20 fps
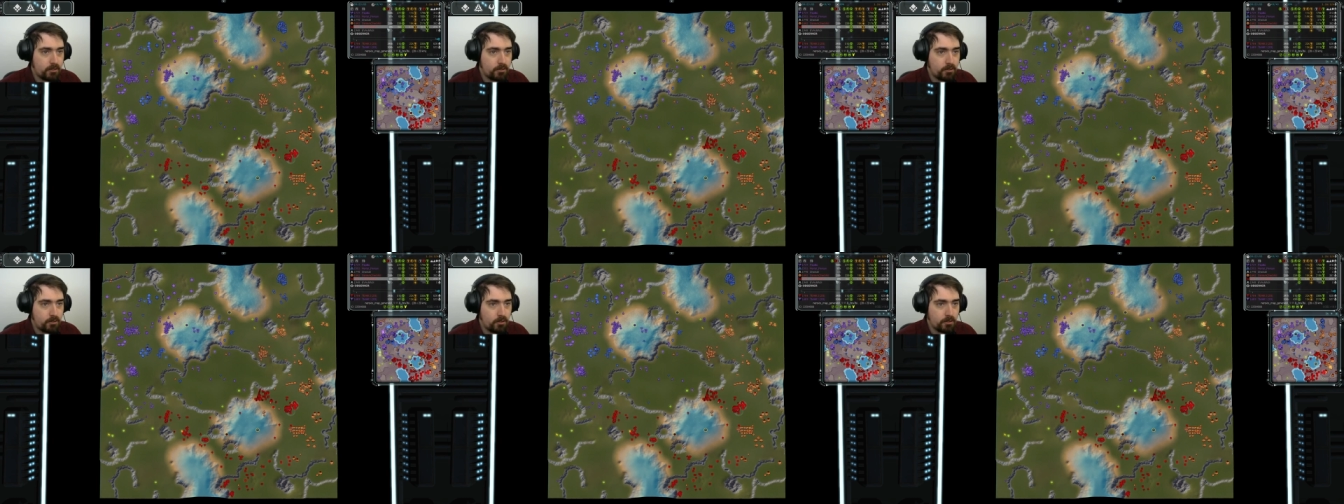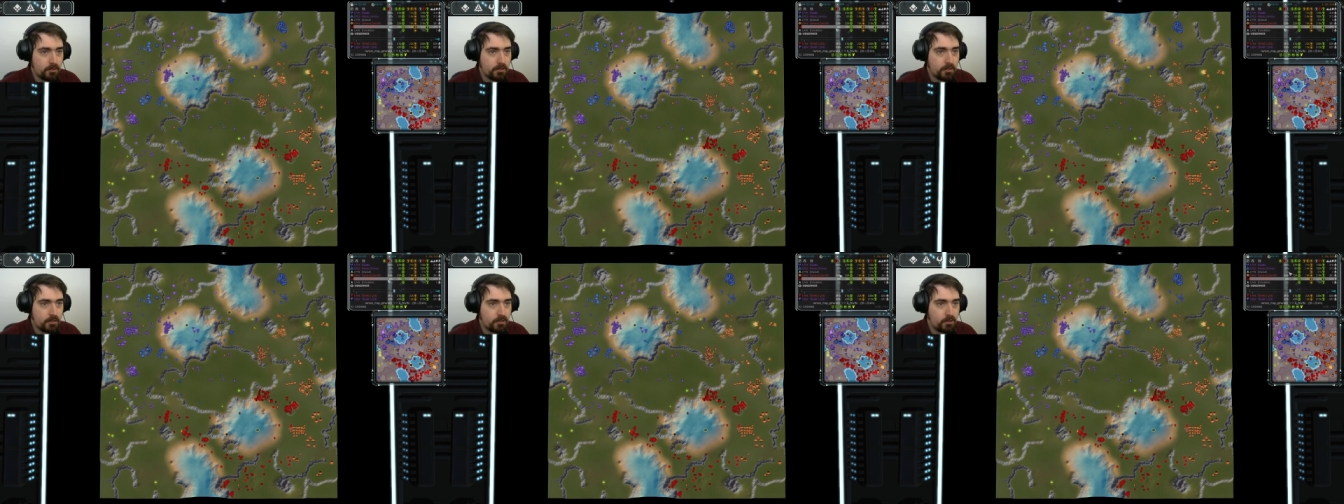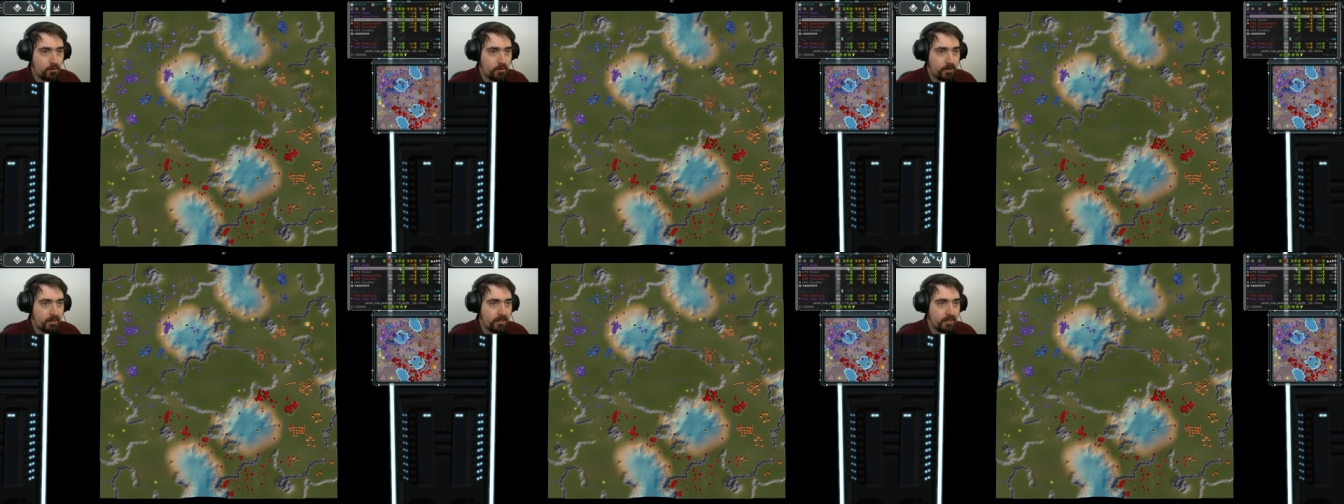Toxic
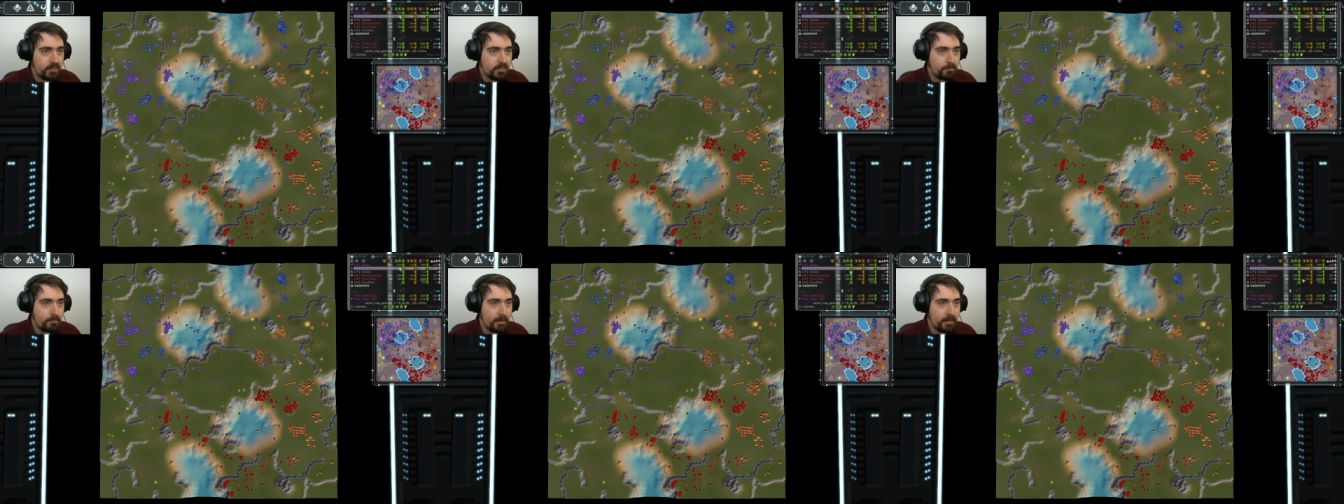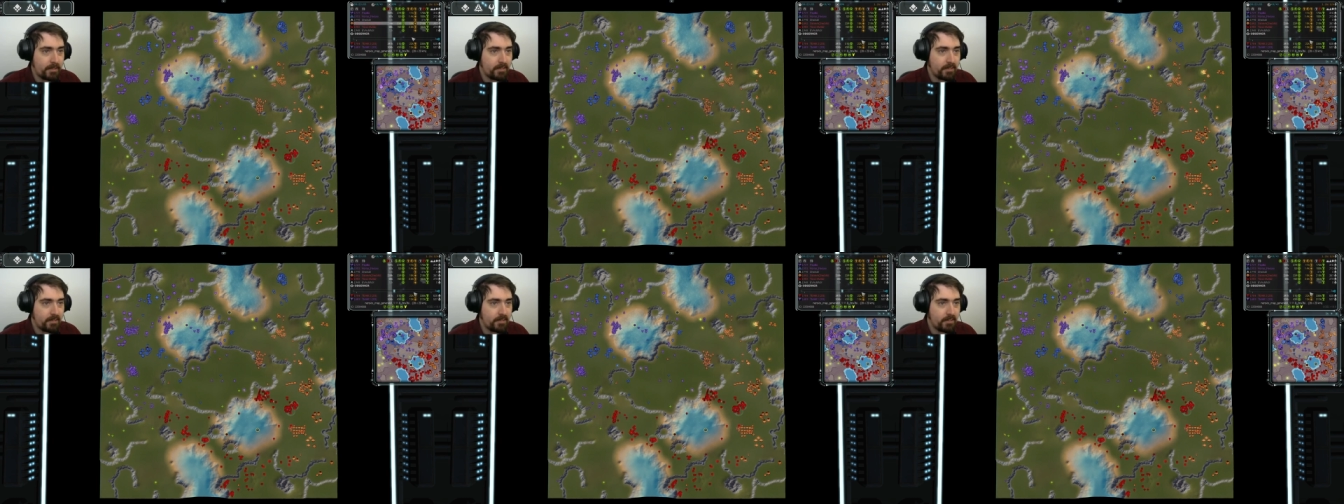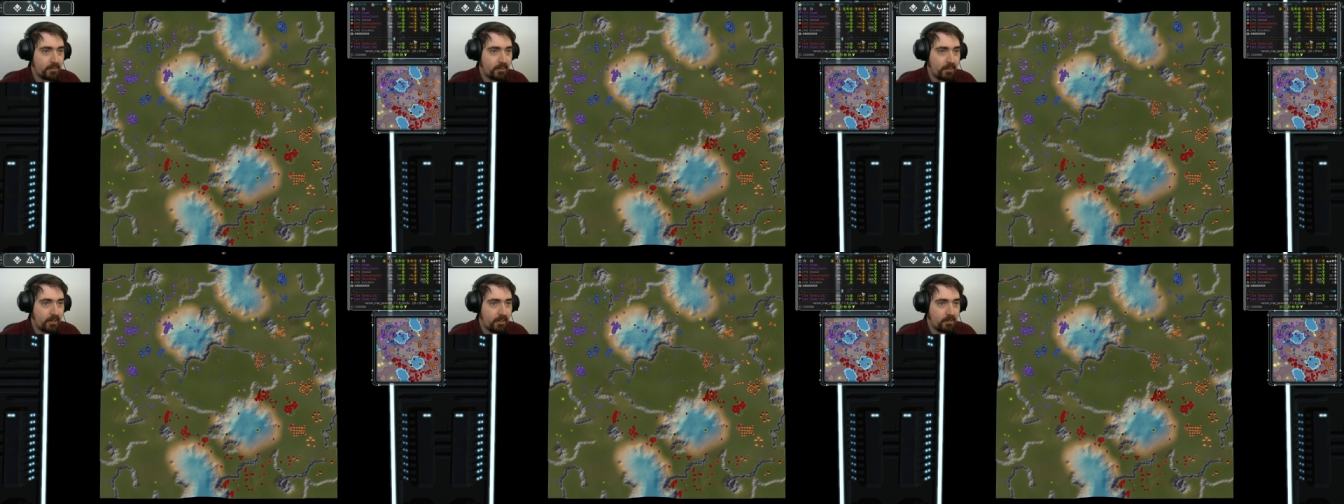doing a little
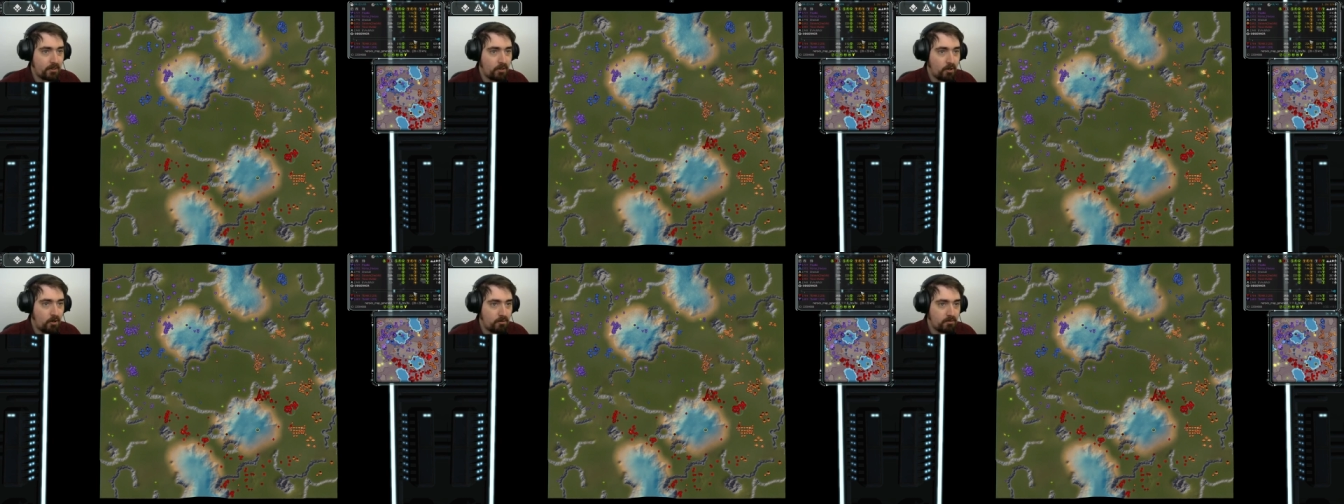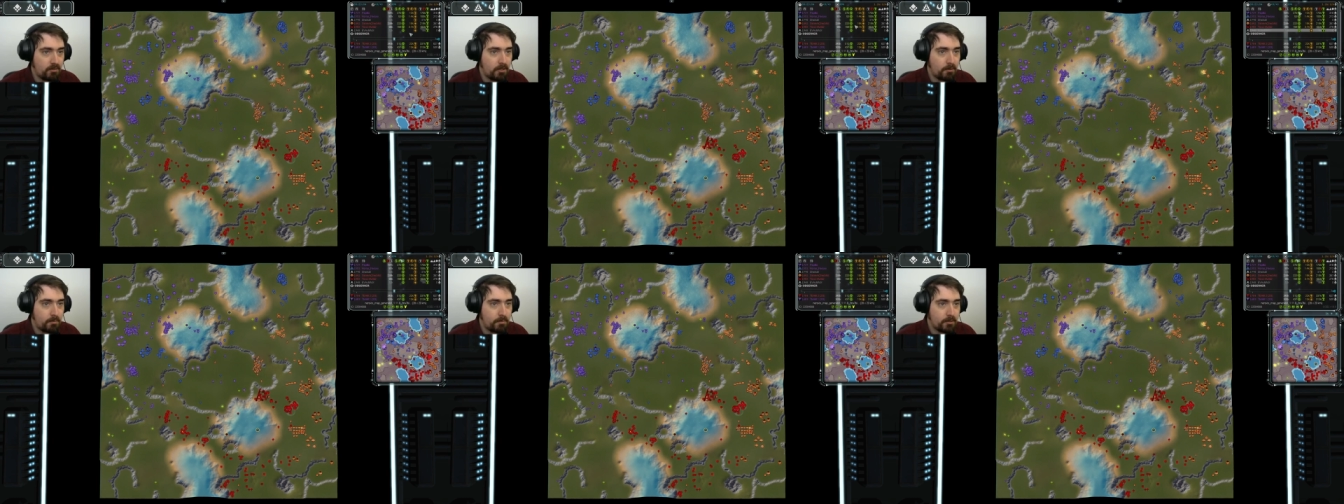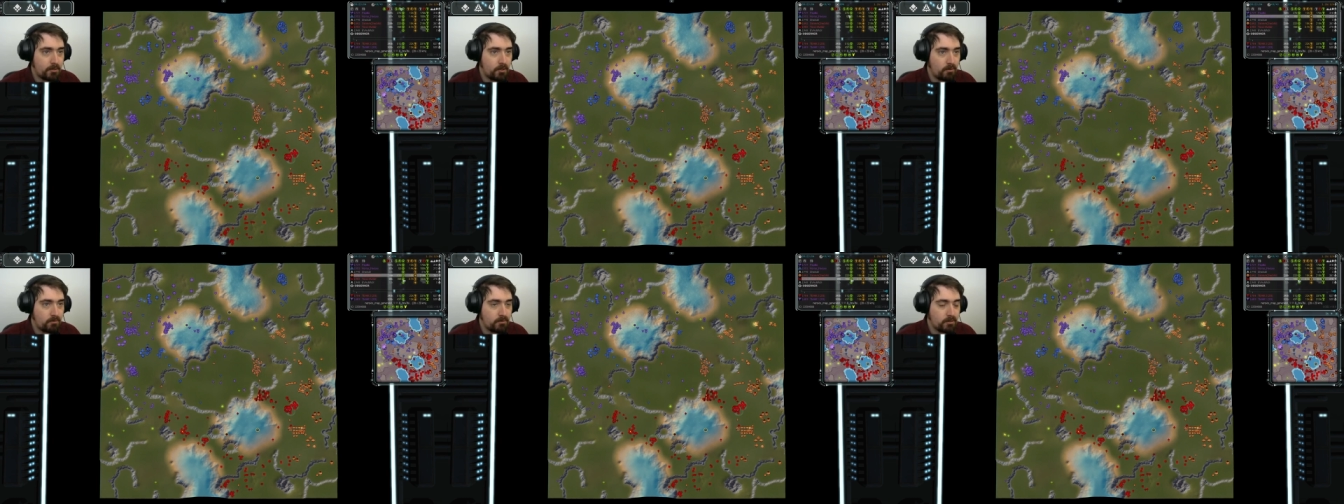better than Horror,
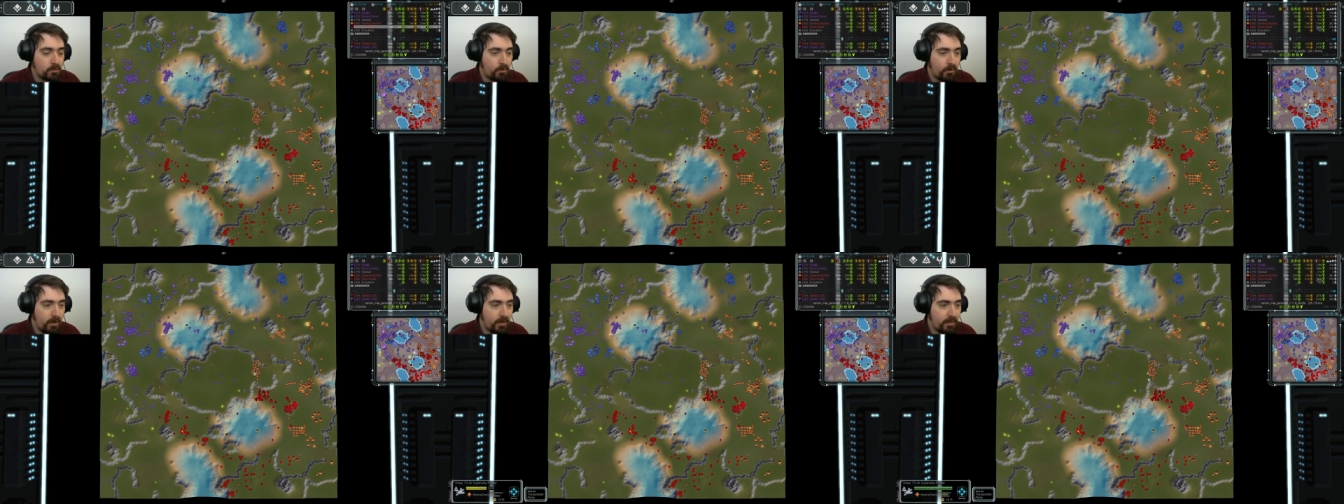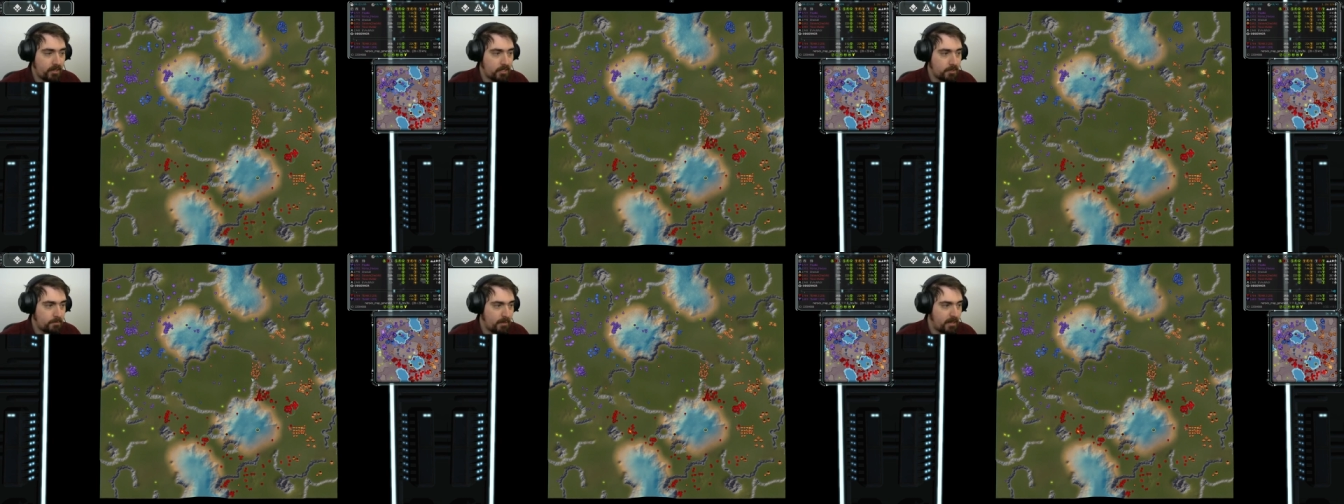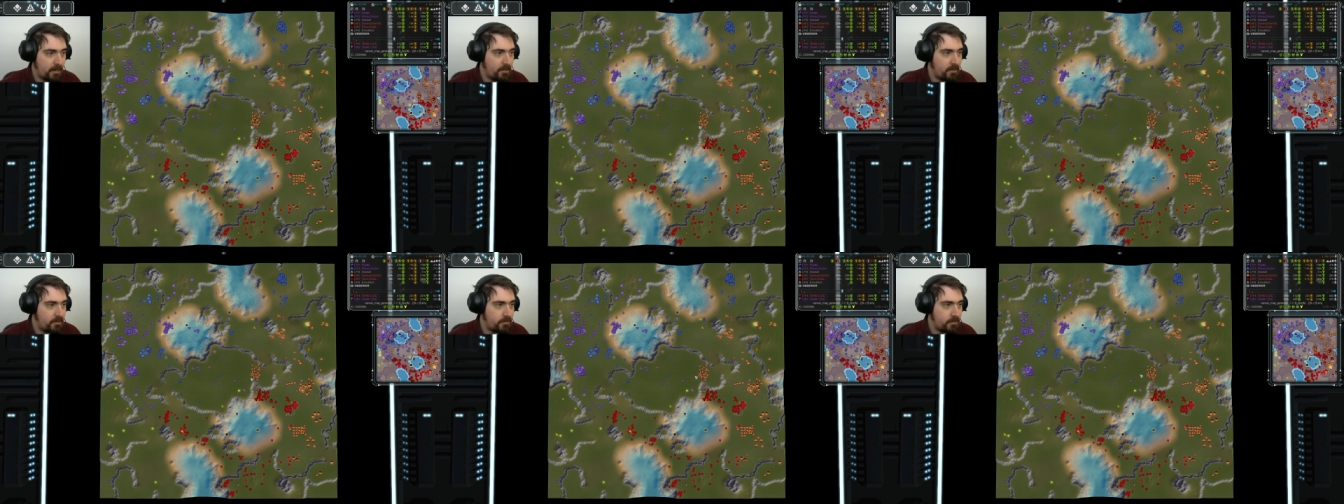but Horror doing a little
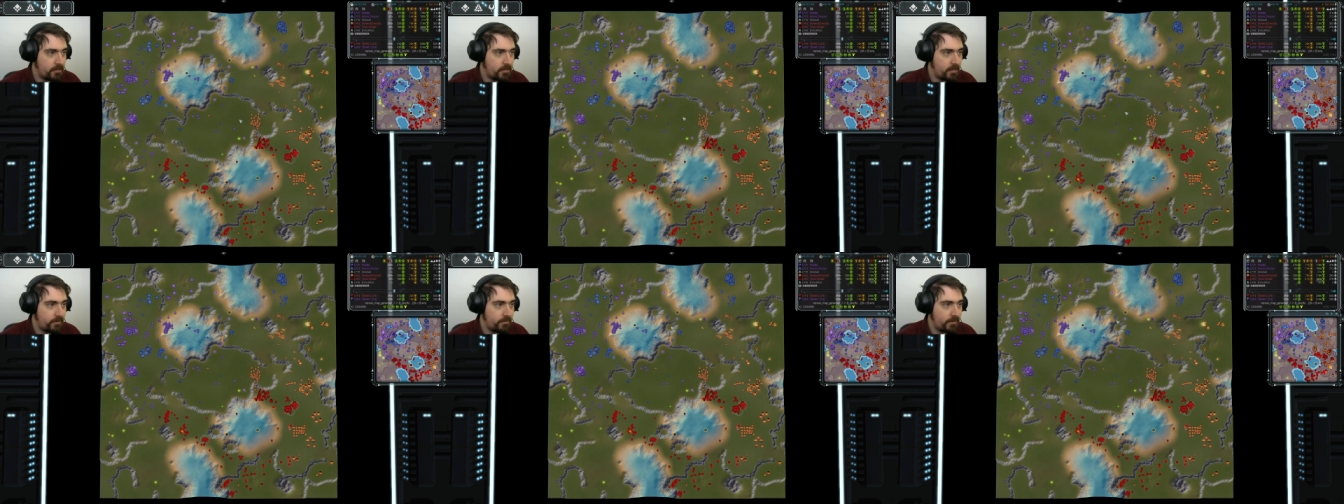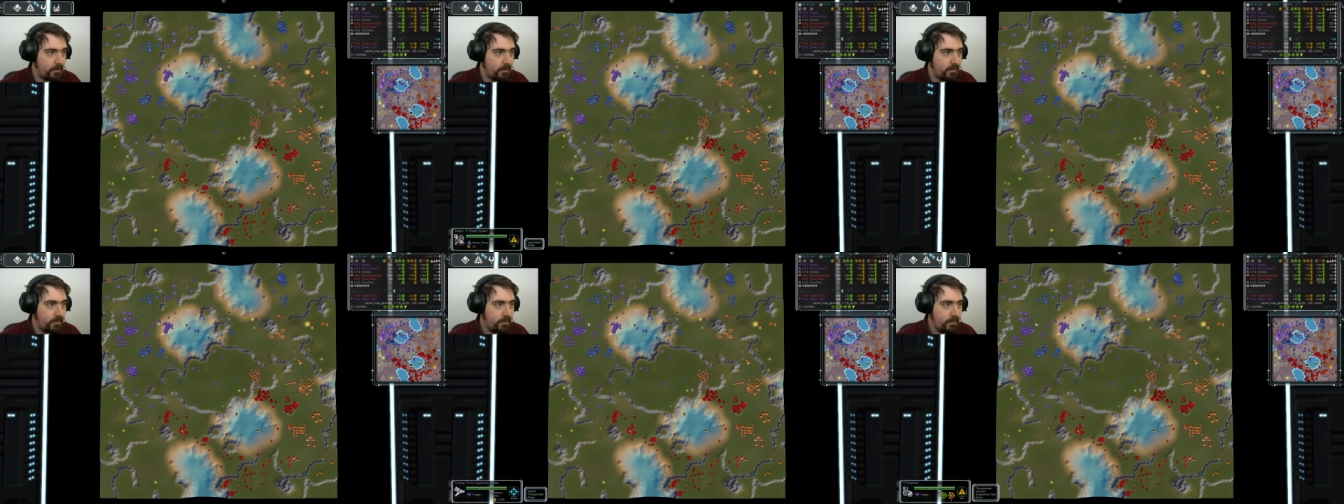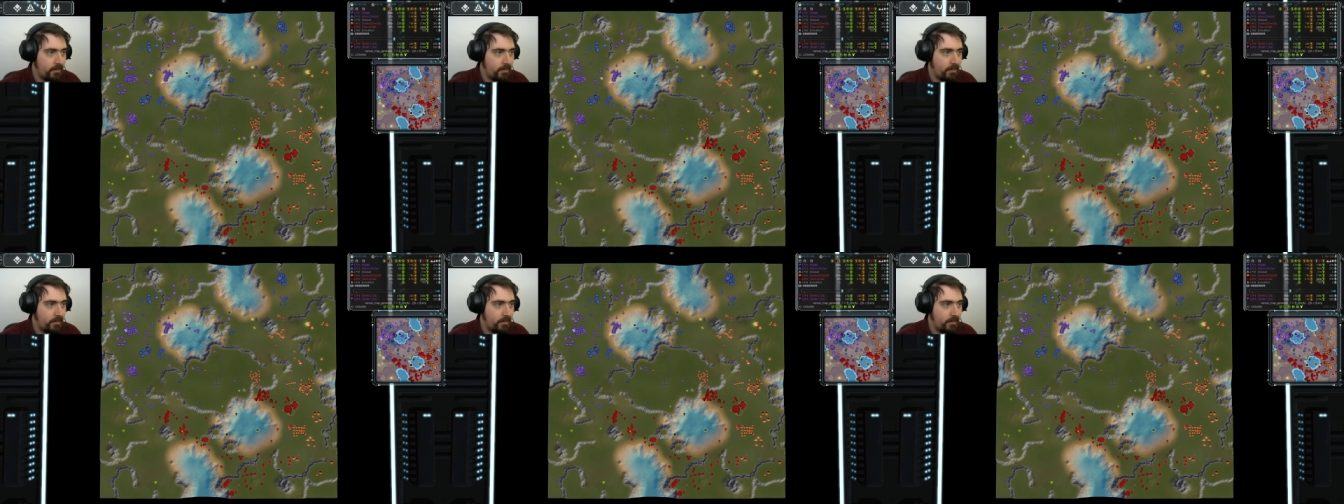better than Geneva,